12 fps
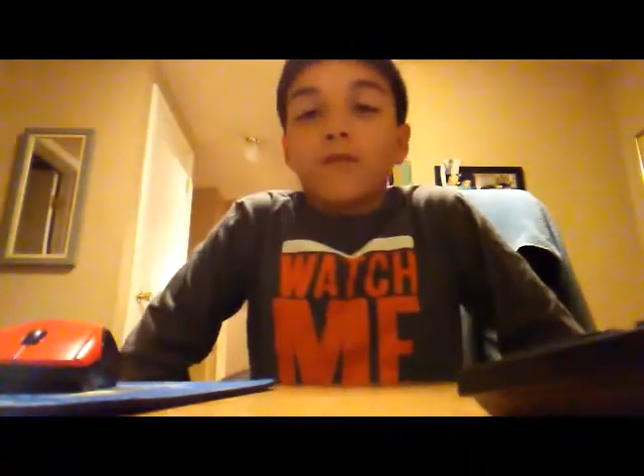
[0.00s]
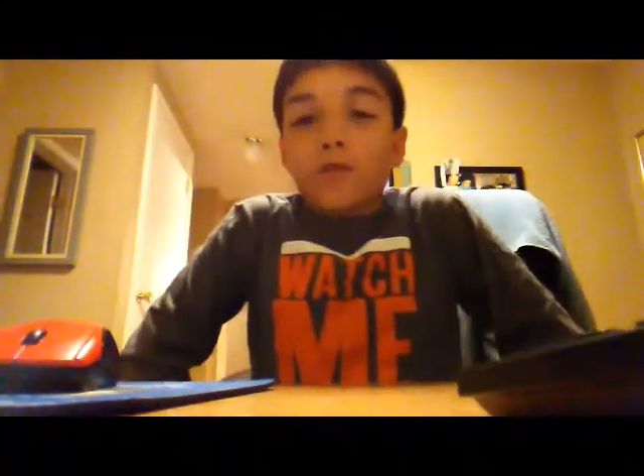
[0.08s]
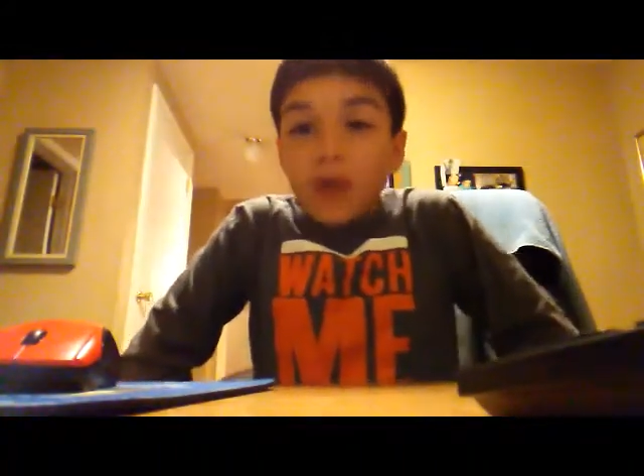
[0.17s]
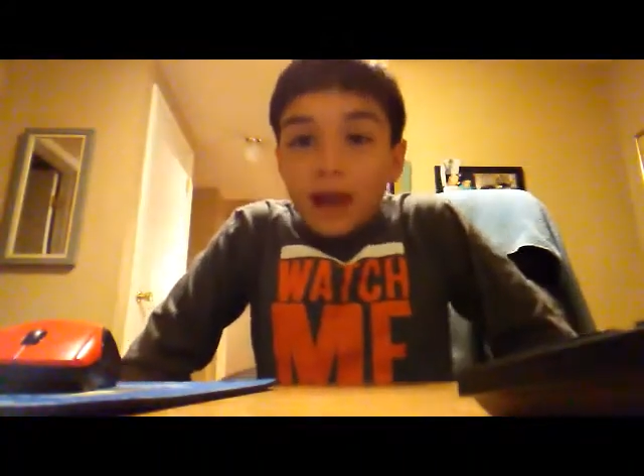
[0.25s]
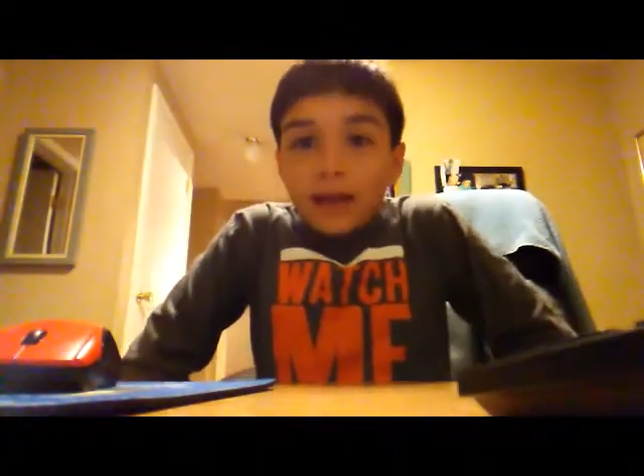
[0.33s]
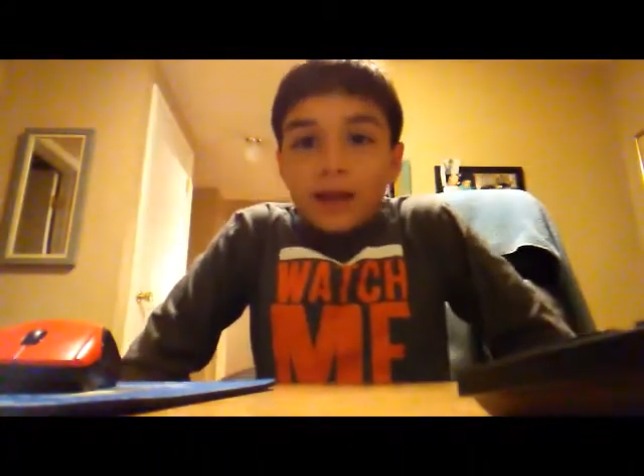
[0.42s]

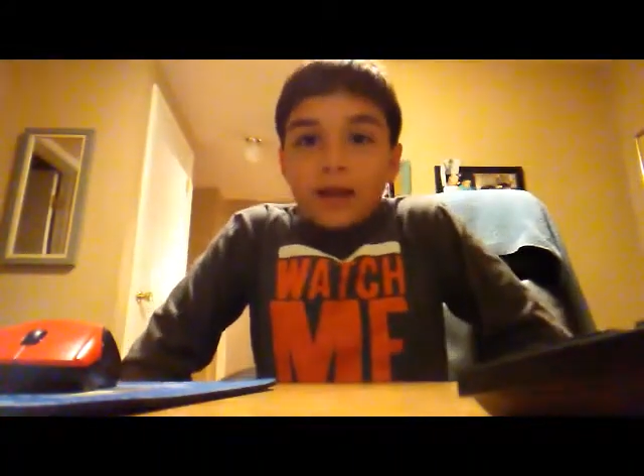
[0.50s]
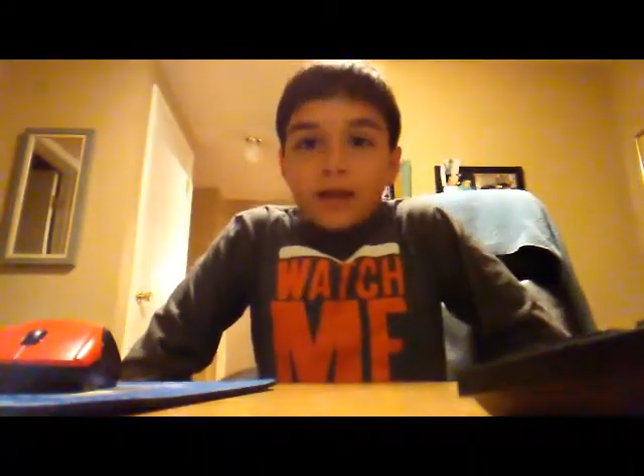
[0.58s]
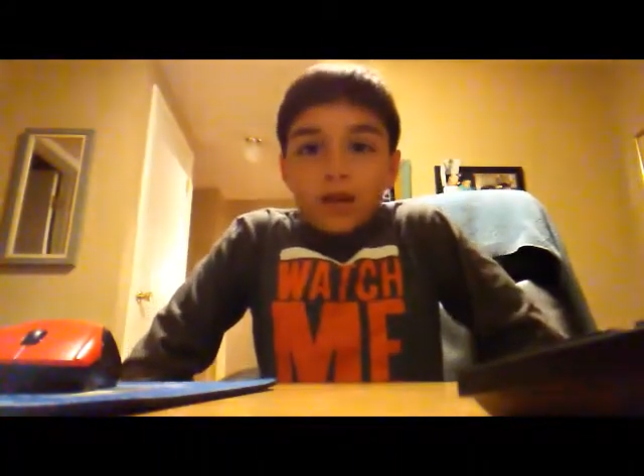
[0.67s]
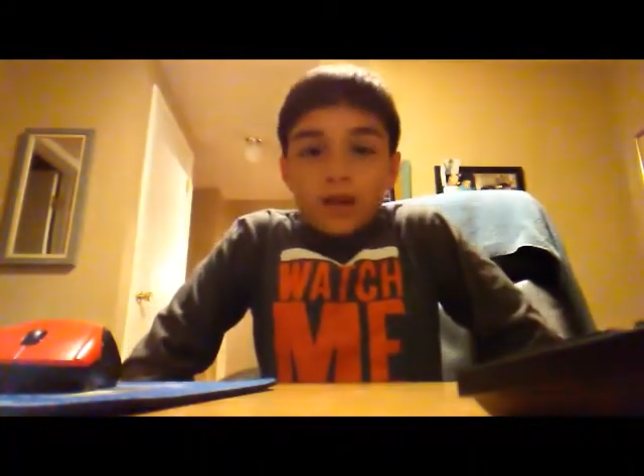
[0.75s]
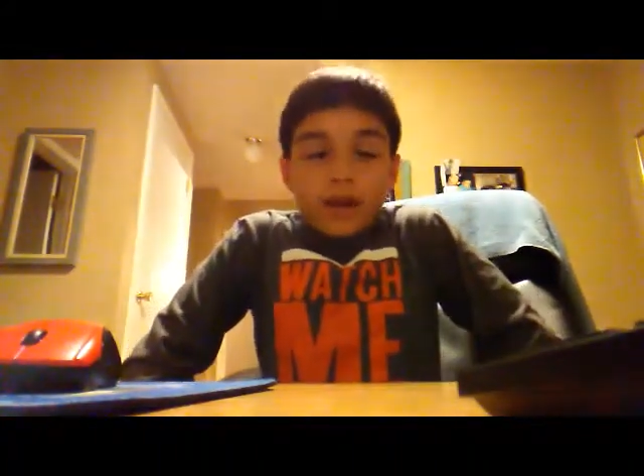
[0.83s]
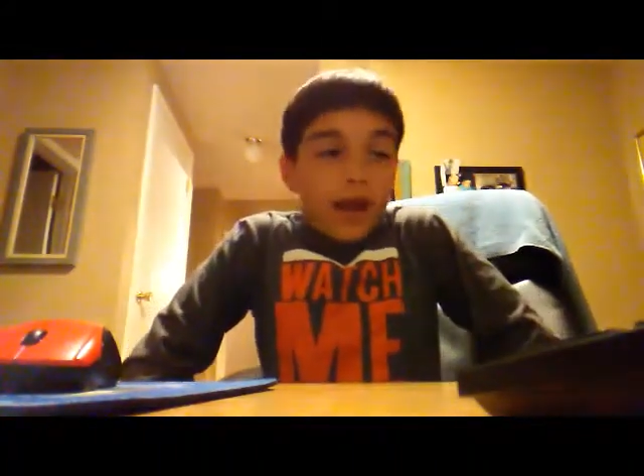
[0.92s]
Friday,
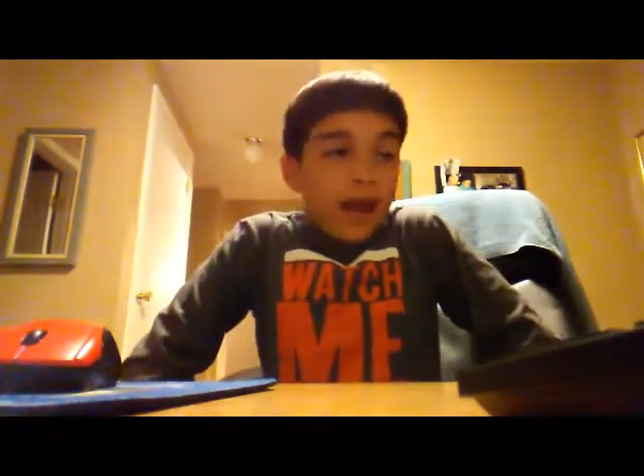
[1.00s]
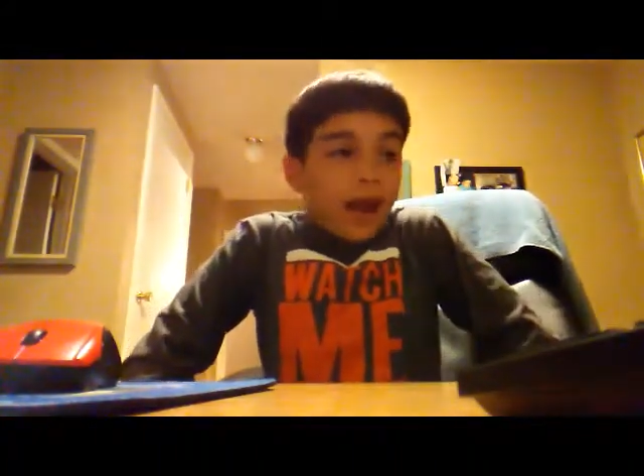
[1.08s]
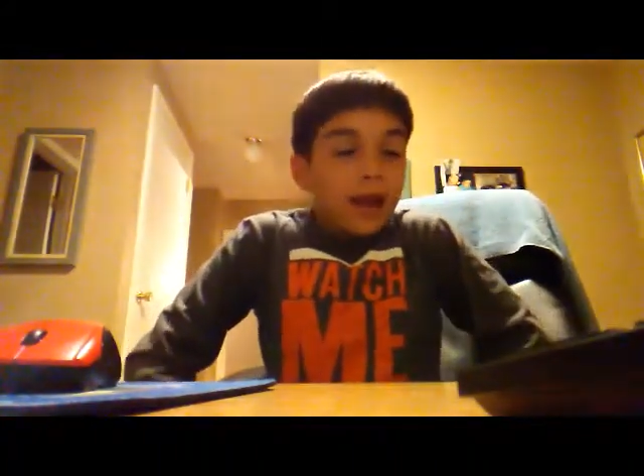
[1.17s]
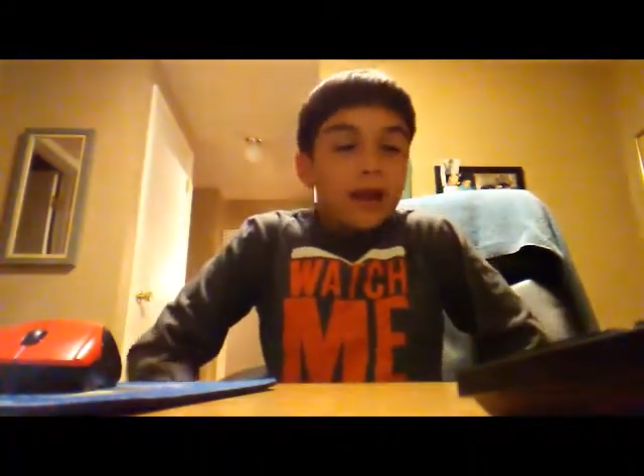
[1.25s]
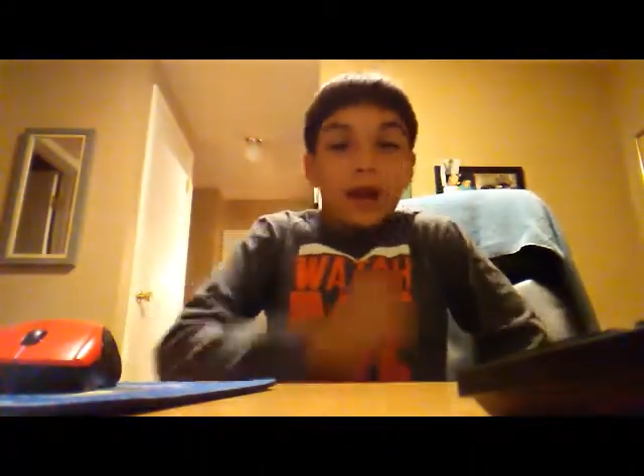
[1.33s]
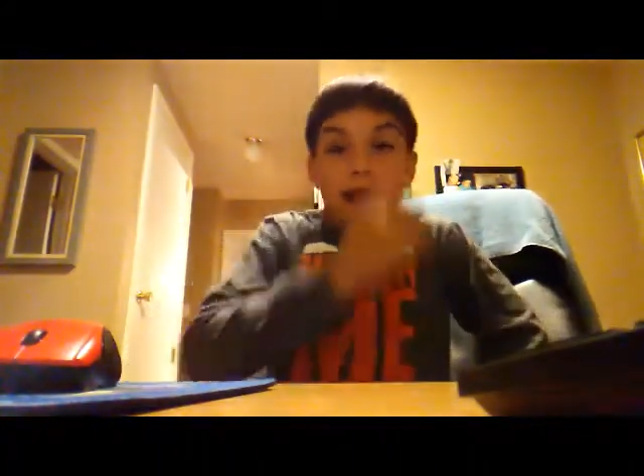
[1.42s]

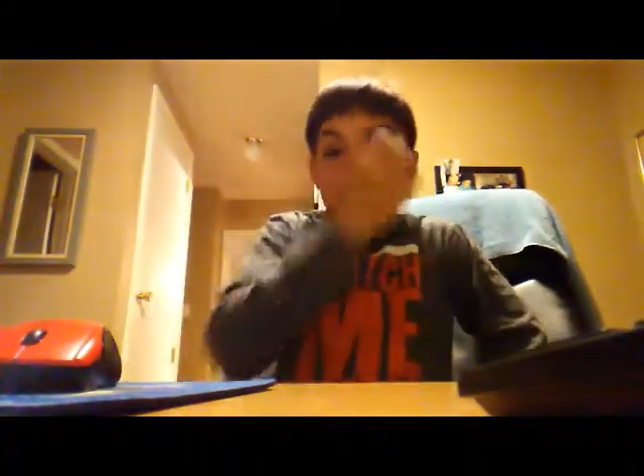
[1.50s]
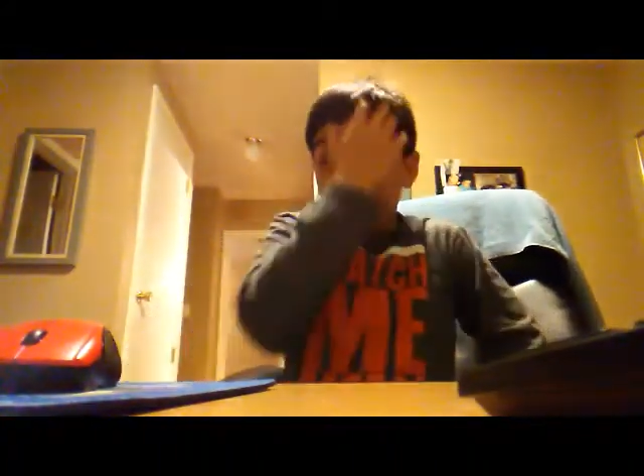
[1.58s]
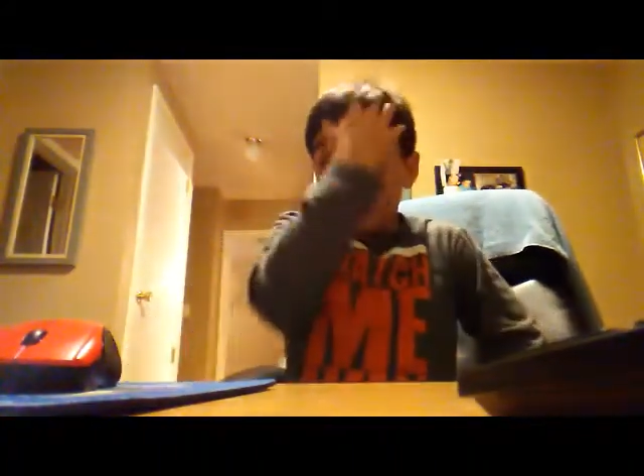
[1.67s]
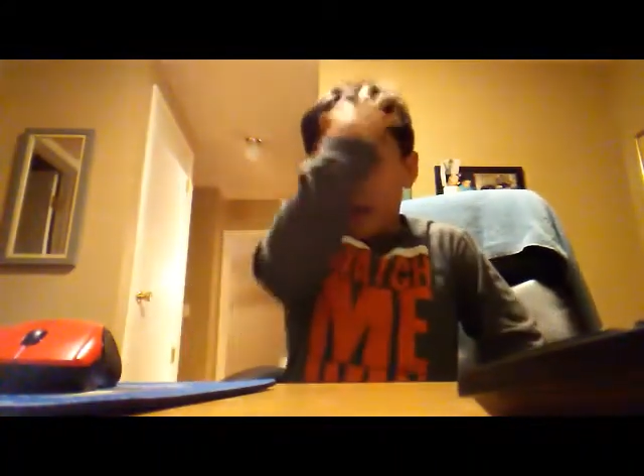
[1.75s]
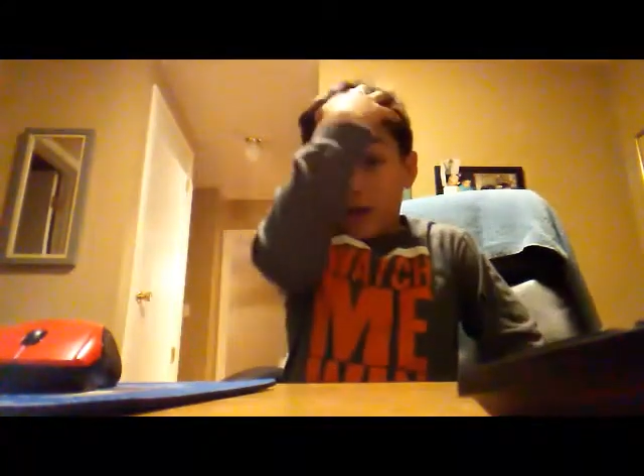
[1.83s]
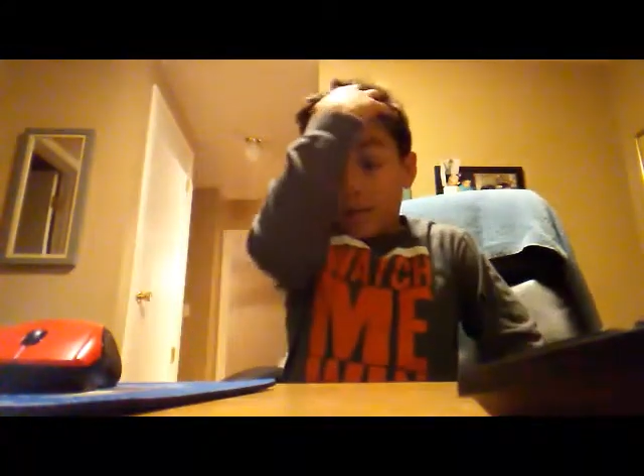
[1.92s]
and I didn't